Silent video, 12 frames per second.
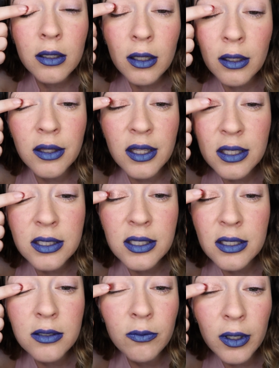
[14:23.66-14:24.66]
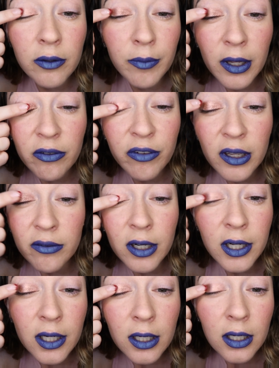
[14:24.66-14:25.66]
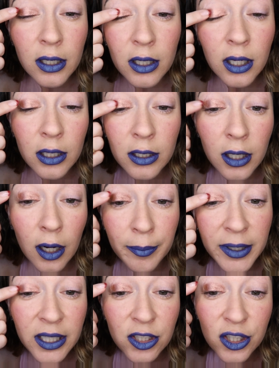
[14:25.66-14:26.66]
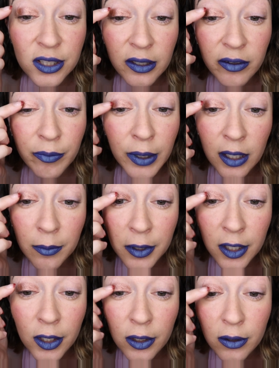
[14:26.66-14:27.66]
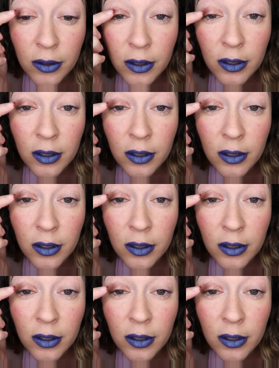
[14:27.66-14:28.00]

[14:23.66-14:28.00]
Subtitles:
And this is one of my favorite color combinations of makeup to do.